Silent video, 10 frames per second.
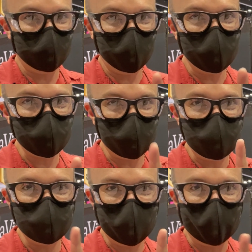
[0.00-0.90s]
and those of you
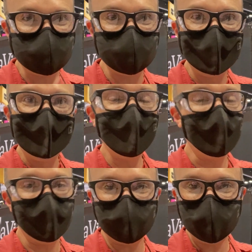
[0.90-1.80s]
who test
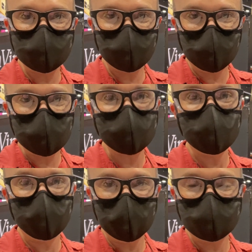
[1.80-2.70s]
water heaters and furnaces
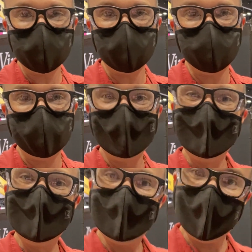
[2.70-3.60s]
know what I'm talking about.
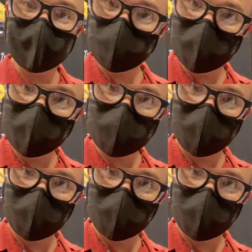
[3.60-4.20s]
Guess where these are